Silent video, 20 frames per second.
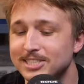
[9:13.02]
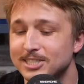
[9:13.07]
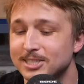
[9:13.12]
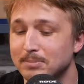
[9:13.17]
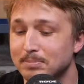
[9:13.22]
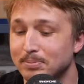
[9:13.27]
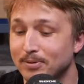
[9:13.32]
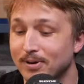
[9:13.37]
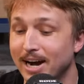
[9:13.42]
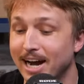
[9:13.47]
these
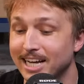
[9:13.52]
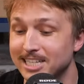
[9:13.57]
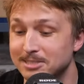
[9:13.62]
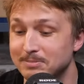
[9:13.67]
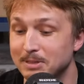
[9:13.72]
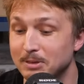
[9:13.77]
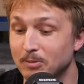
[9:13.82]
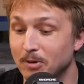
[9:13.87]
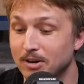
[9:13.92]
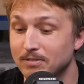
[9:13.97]

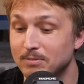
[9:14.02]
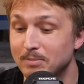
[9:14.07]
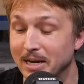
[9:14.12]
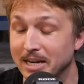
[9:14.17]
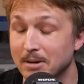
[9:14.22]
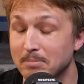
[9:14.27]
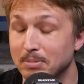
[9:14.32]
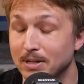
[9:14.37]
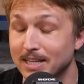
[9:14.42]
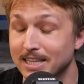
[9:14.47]
surprised me. One of them I
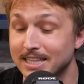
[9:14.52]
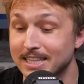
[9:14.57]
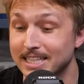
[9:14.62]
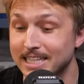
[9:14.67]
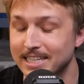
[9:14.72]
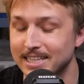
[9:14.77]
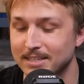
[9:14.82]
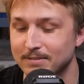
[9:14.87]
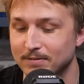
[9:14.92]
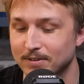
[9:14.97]

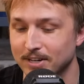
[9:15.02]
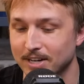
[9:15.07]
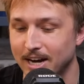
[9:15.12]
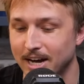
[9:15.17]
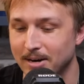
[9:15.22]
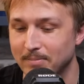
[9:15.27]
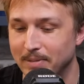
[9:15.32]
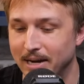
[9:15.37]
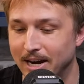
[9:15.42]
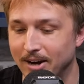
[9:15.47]
completely
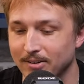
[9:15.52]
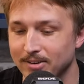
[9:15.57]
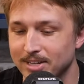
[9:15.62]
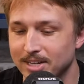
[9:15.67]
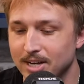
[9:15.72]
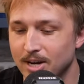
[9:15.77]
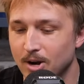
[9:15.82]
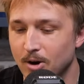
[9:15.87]
forgot about.